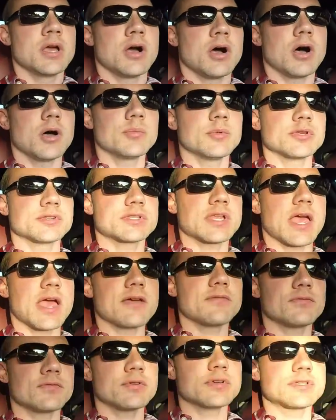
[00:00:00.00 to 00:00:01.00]
almost
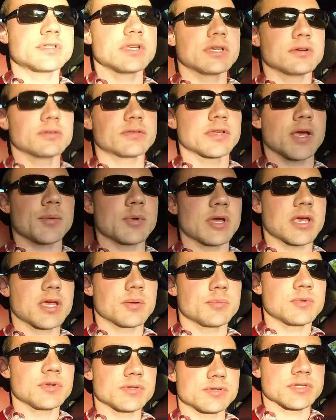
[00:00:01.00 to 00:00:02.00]
every single time I
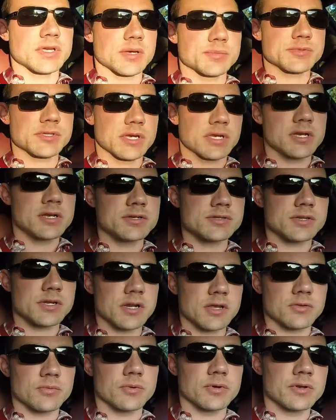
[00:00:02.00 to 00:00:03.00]
come to a stop sign. Here's
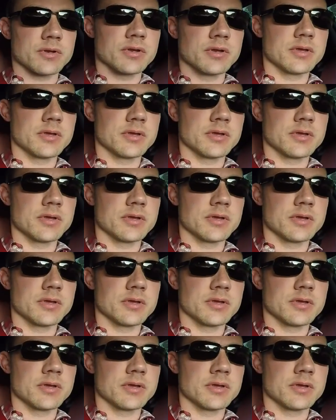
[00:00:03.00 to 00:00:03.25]
another one.